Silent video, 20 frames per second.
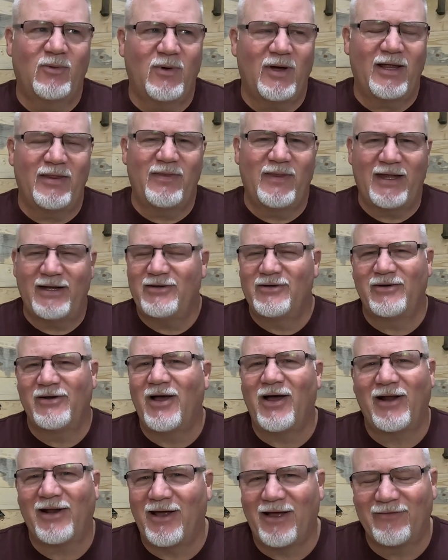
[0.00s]
one, then you're
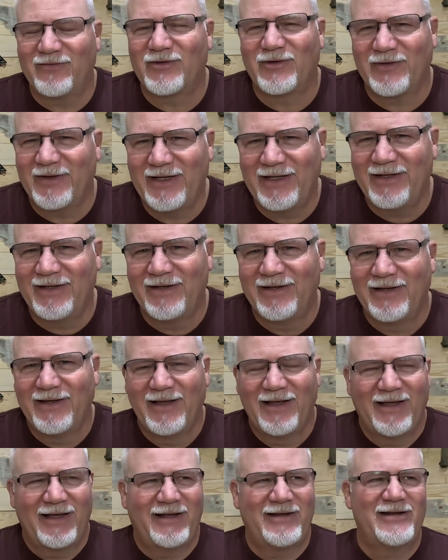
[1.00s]
not off grid.
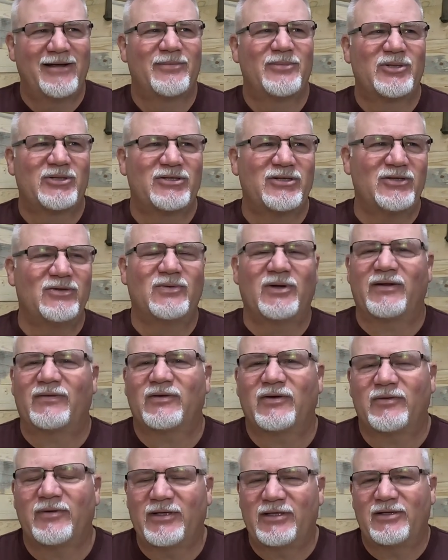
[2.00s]
And number two, what if
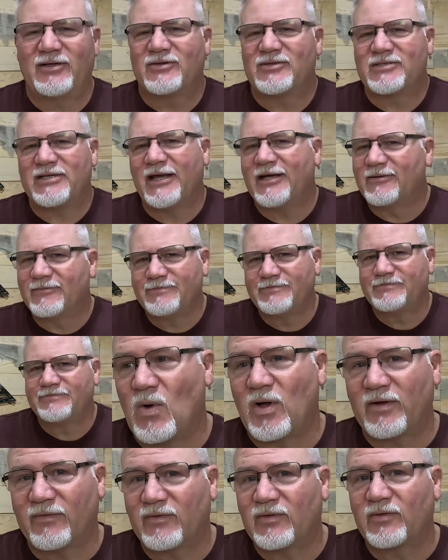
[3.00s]
the grid goes down?
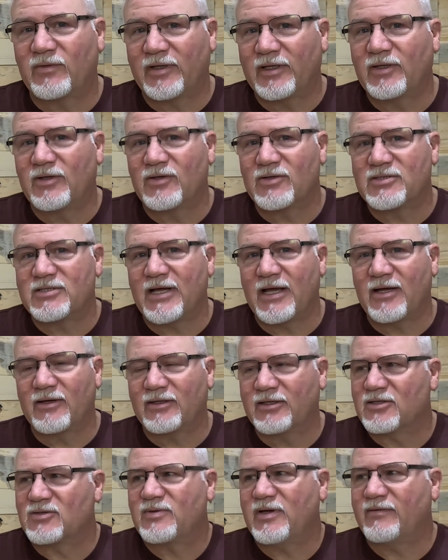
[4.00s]
What if the grid goes down
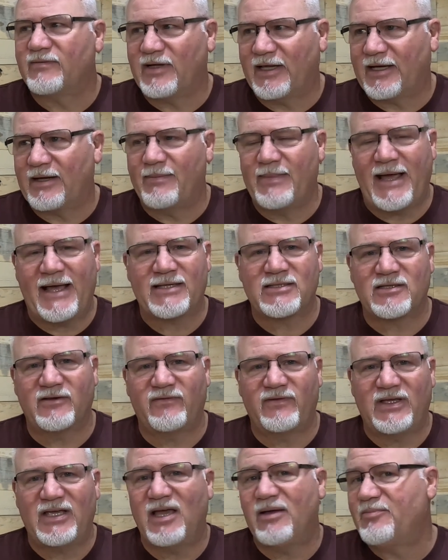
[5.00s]
because we have like a
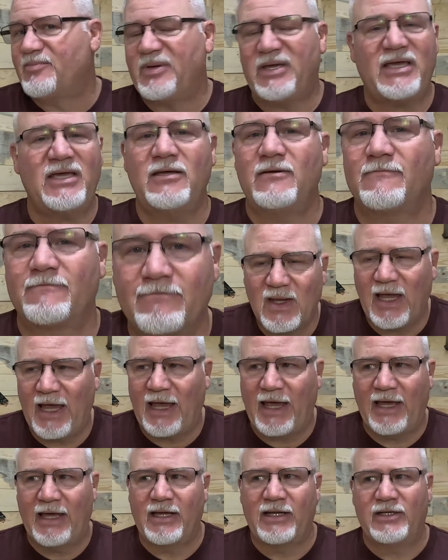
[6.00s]
massive EMP
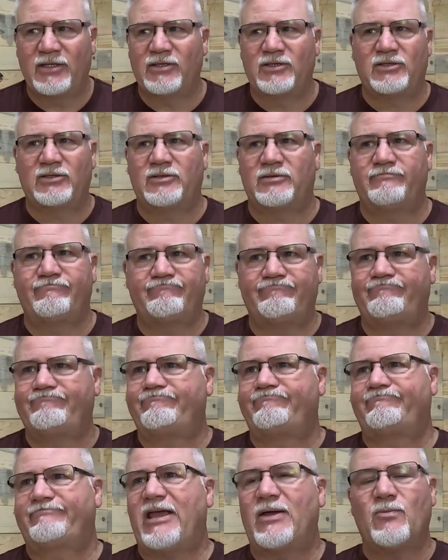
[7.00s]
and
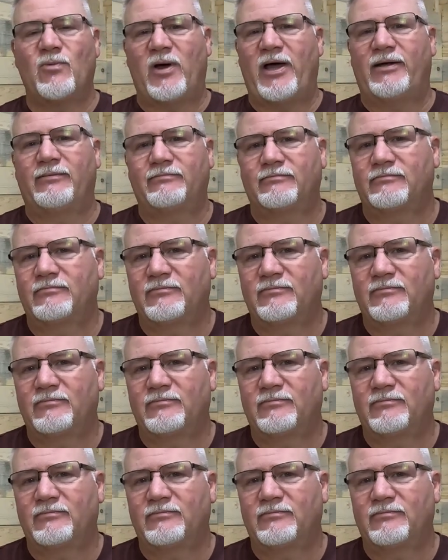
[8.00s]
then what?